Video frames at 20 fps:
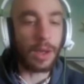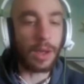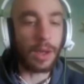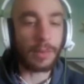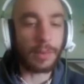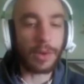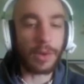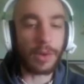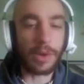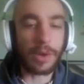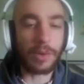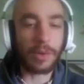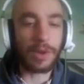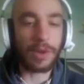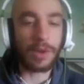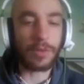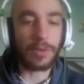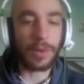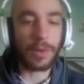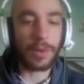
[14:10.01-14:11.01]
I'm going away
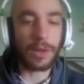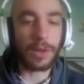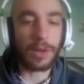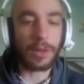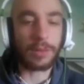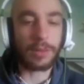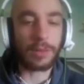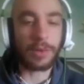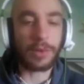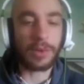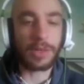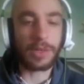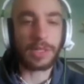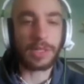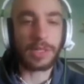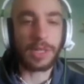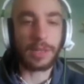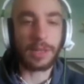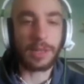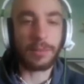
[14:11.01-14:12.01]
for a while. I'm going to
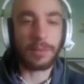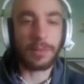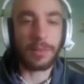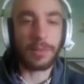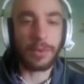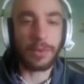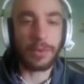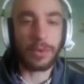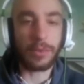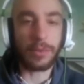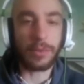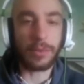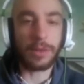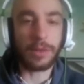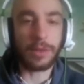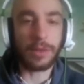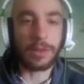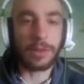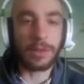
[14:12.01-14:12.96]
tell him, Norman.